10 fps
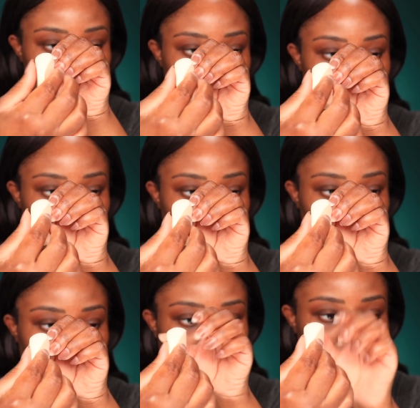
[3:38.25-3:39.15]
So the
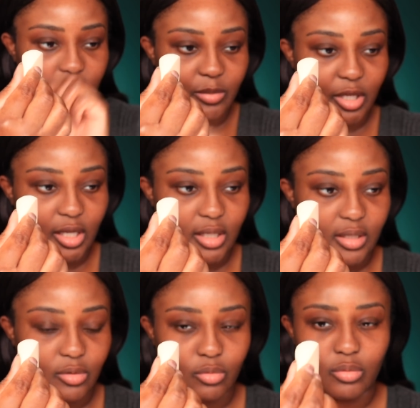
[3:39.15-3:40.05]
placement
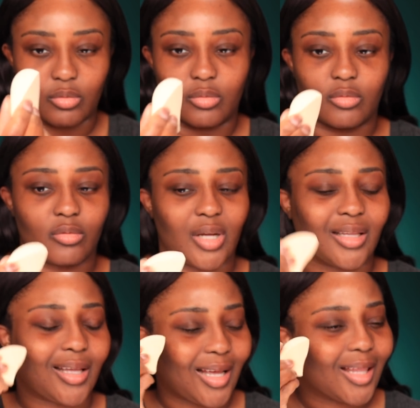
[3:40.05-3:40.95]
is, I
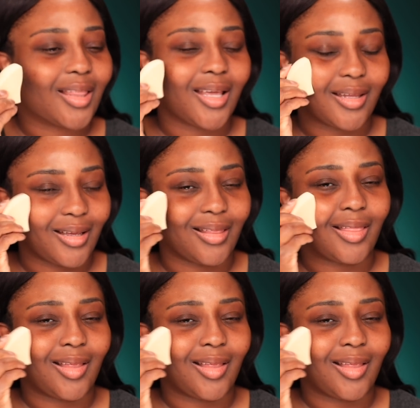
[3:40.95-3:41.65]
like that.